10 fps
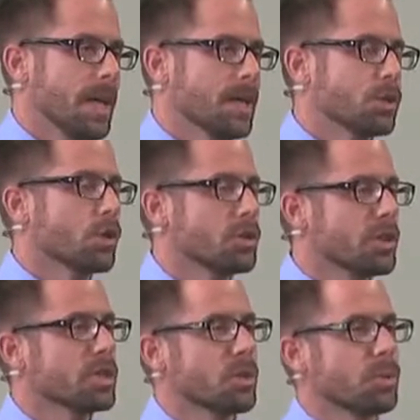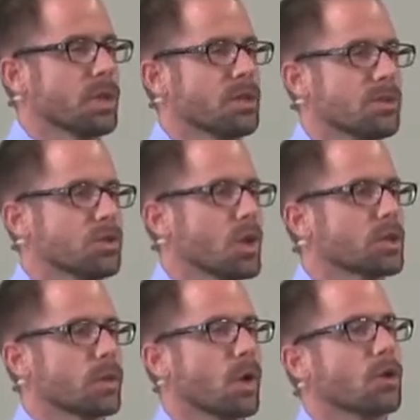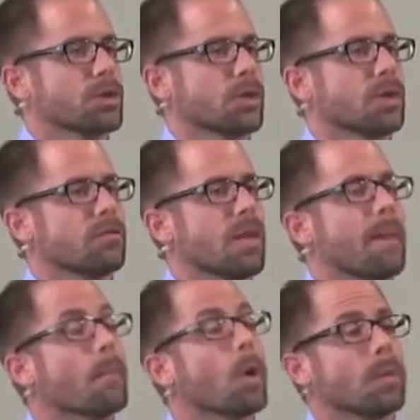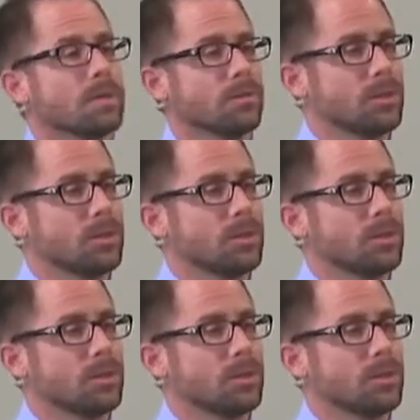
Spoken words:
And church discipline is a dress rehearsal of that moment.